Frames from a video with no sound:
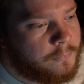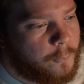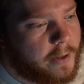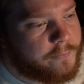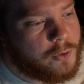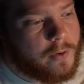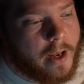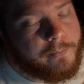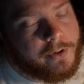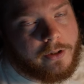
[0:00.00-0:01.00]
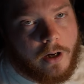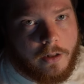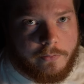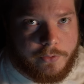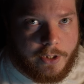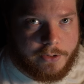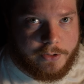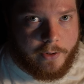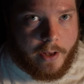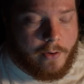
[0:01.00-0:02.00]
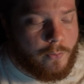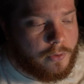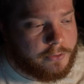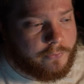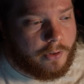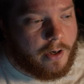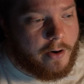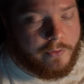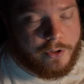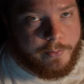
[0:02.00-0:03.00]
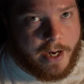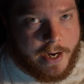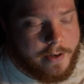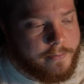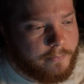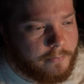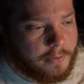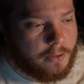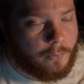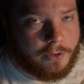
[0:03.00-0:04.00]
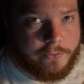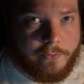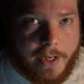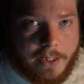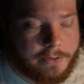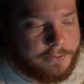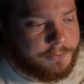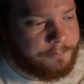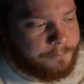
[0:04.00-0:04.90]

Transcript: We have two empty columns next to that. One's for coverage paid and one's for balance.